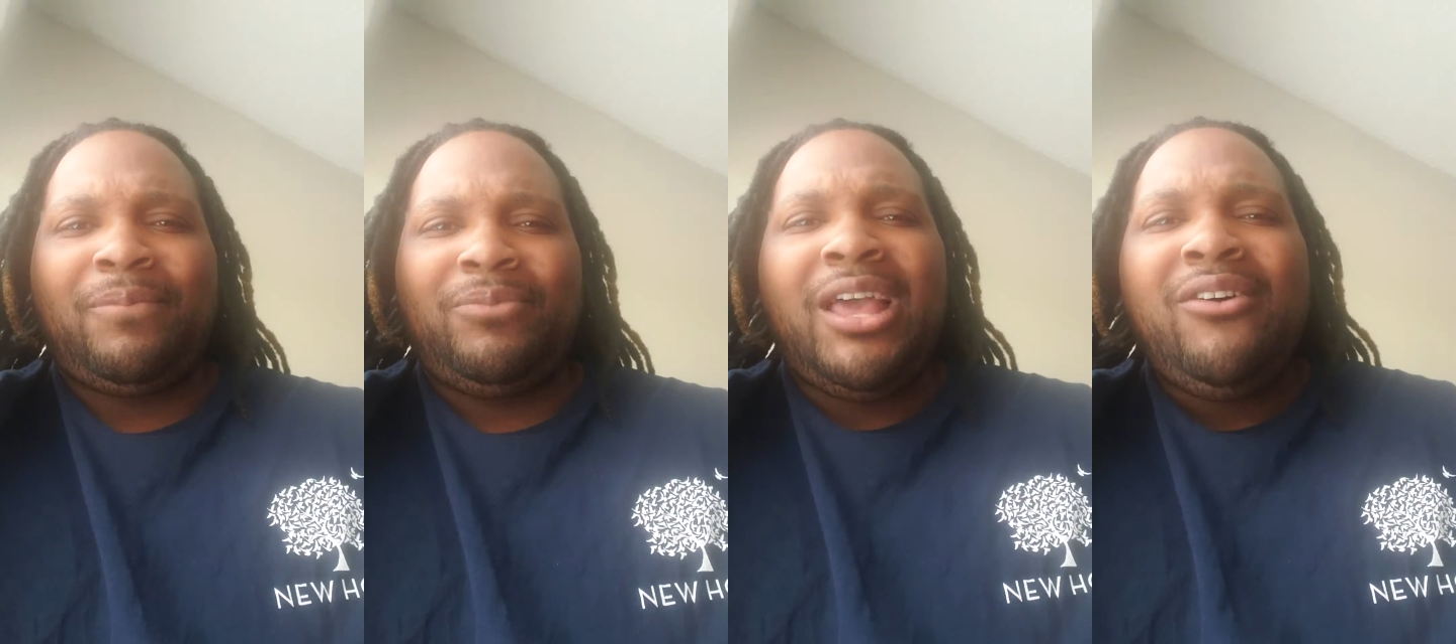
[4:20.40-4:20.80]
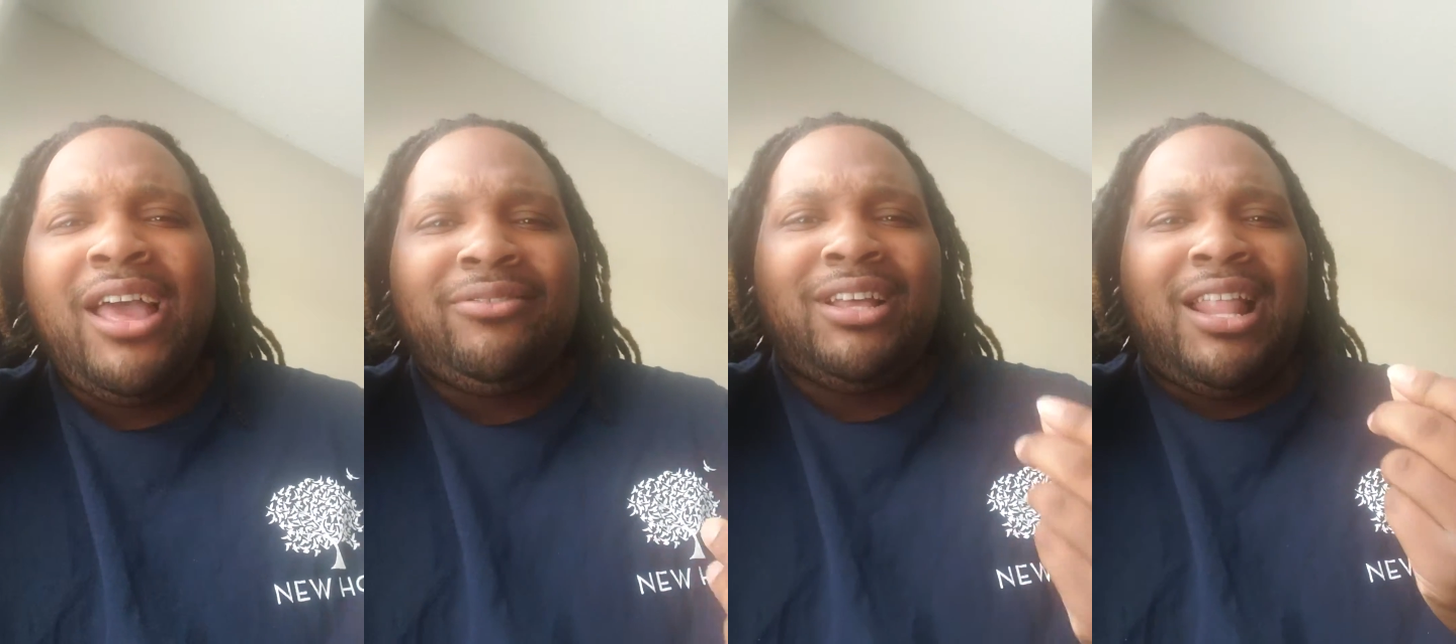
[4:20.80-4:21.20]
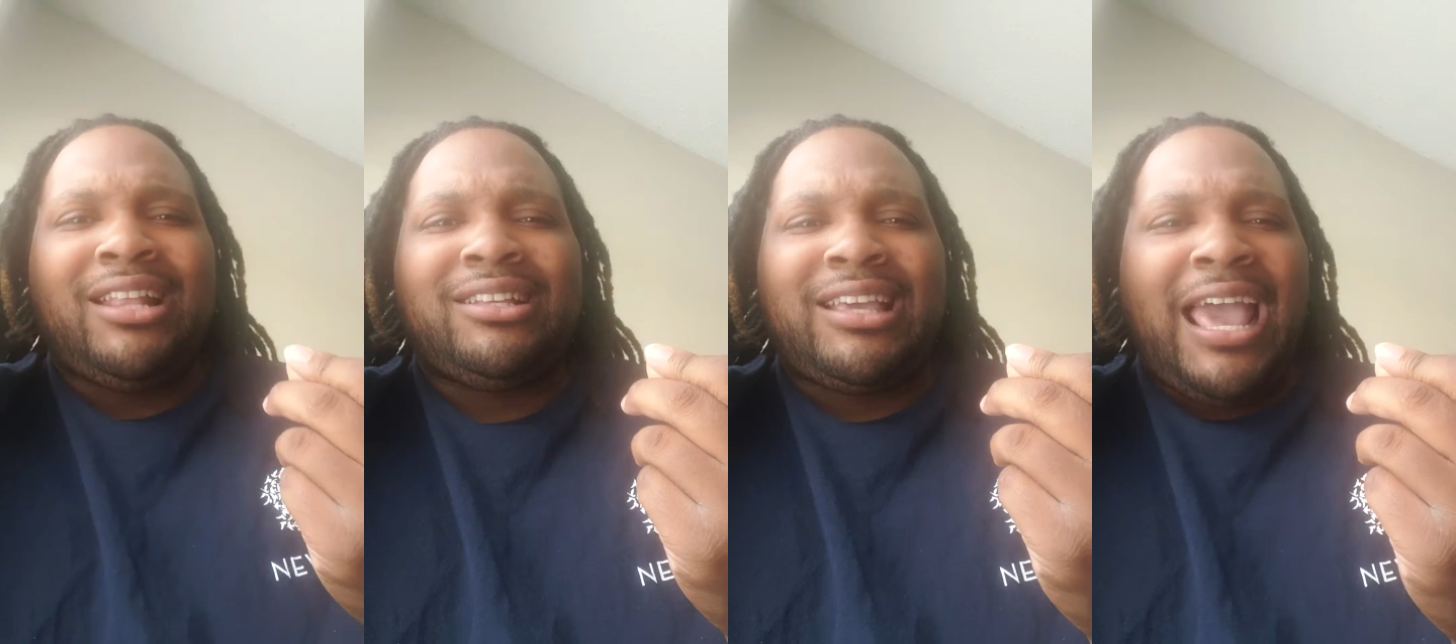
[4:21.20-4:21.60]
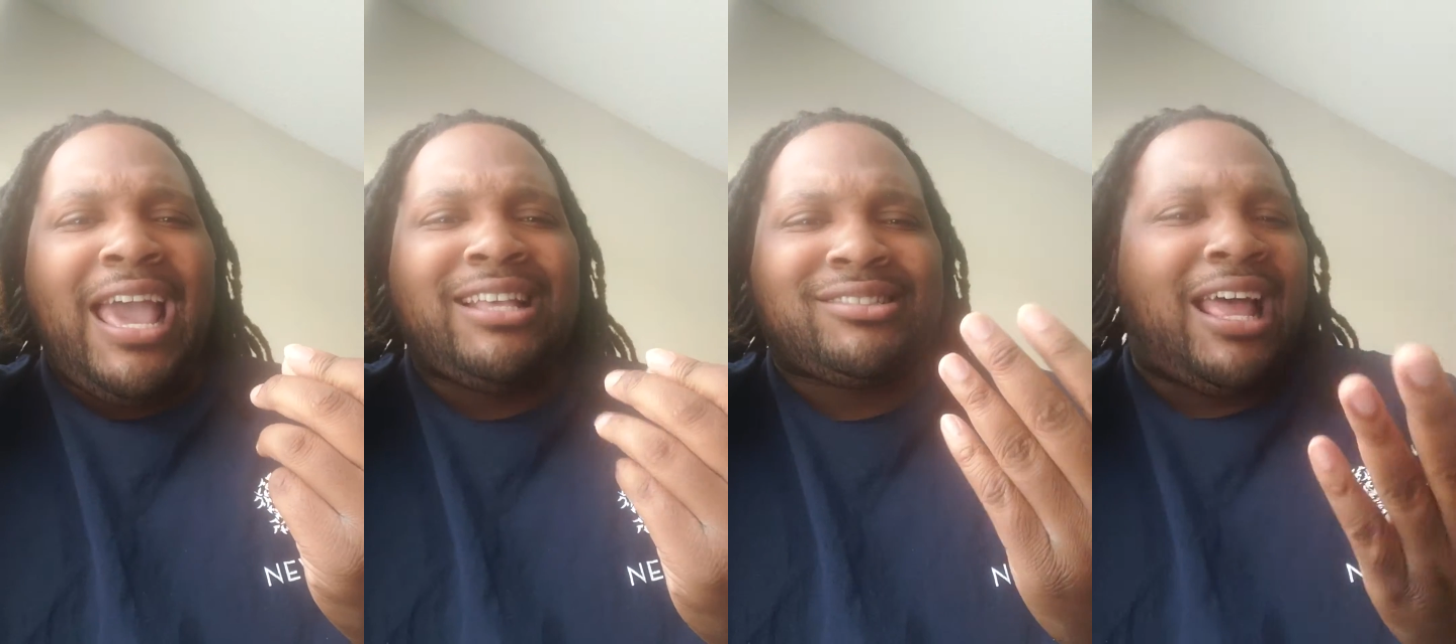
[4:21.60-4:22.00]
They don't have that like the
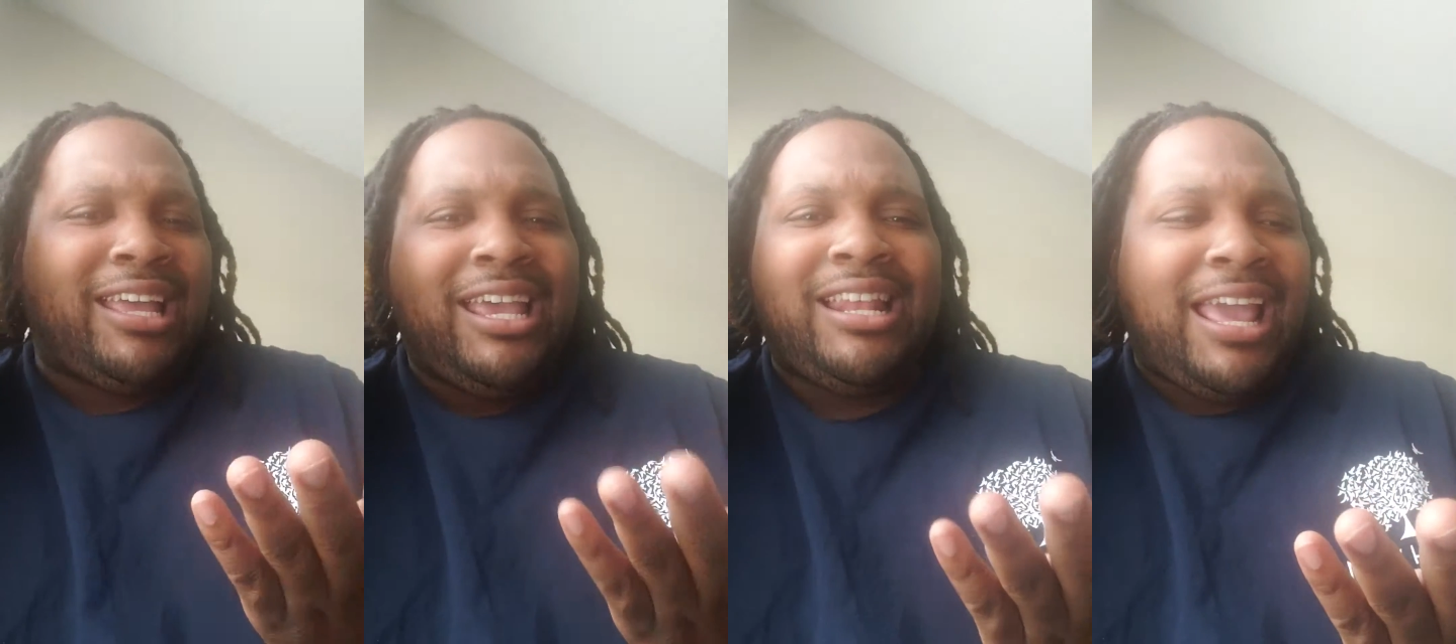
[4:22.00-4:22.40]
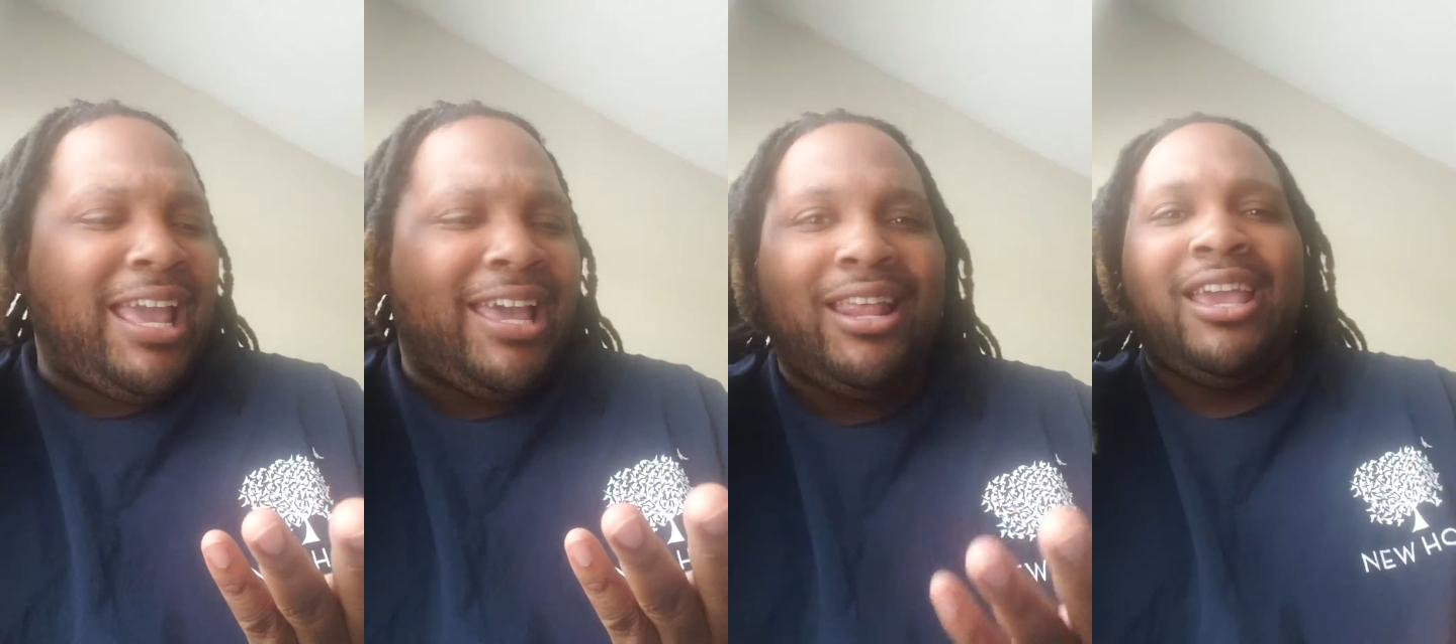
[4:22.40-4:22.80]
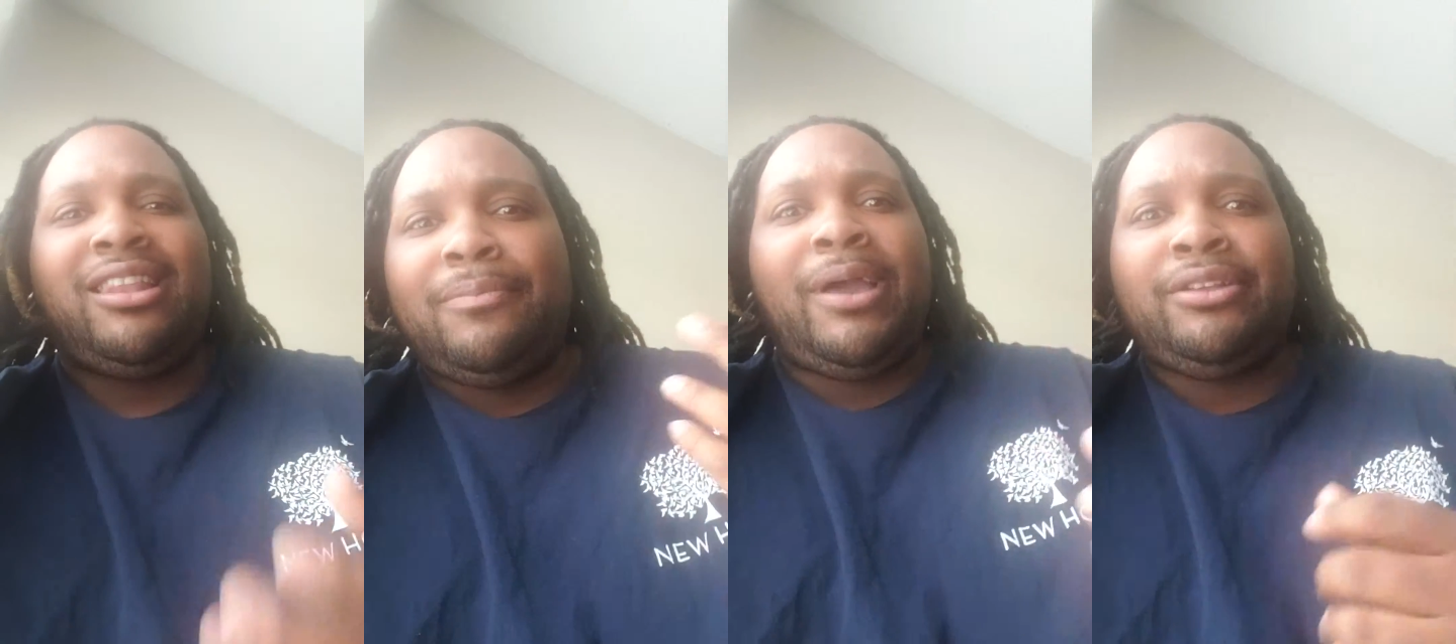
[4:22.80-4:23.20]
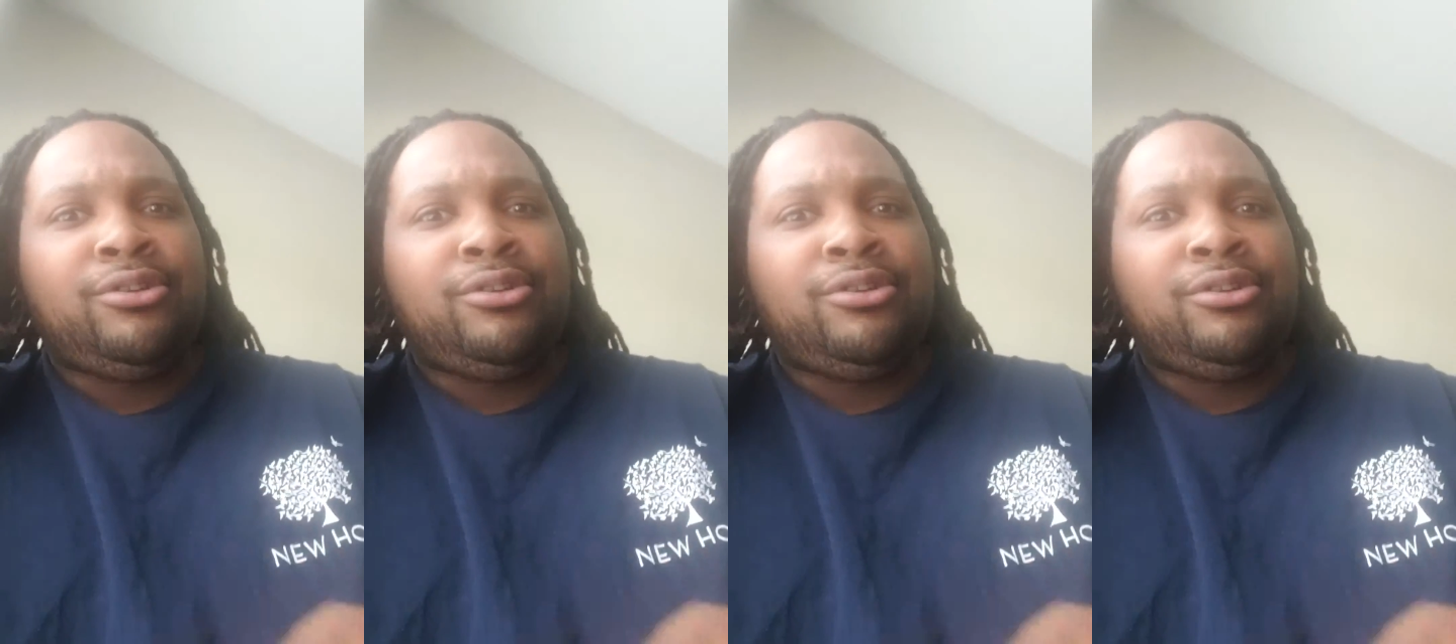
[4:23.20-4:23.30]
cash like in hand in the bank.